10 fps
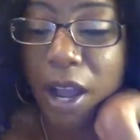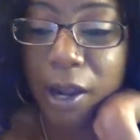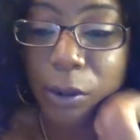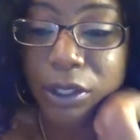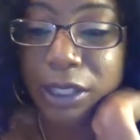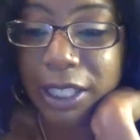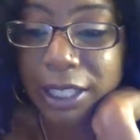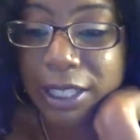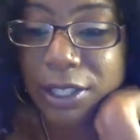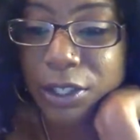Hour
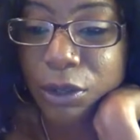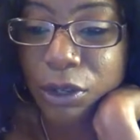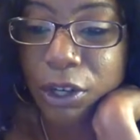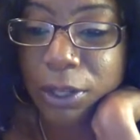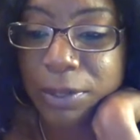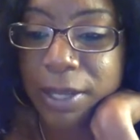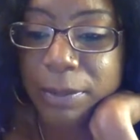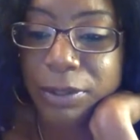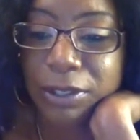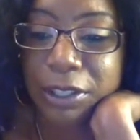class. No carbs.
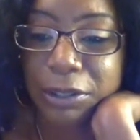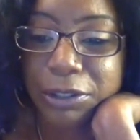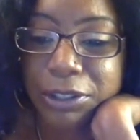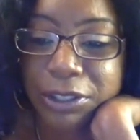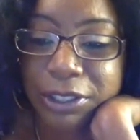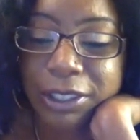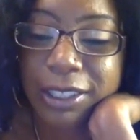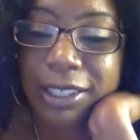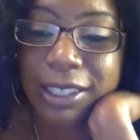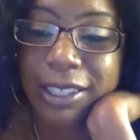Absolutely no sugar.
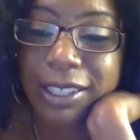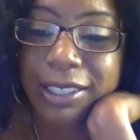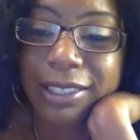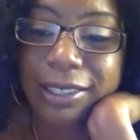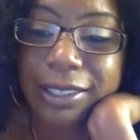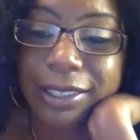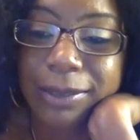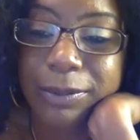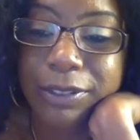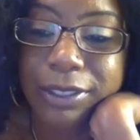Yeah,
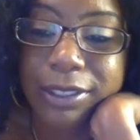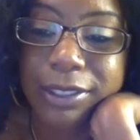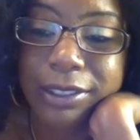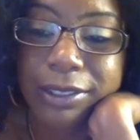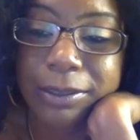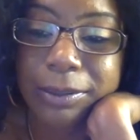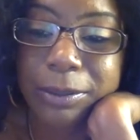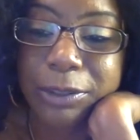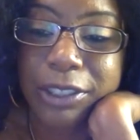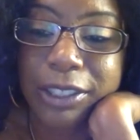I'm
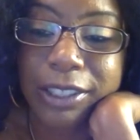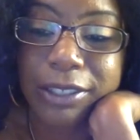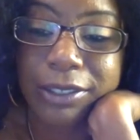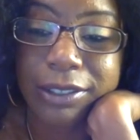drinking alcohol.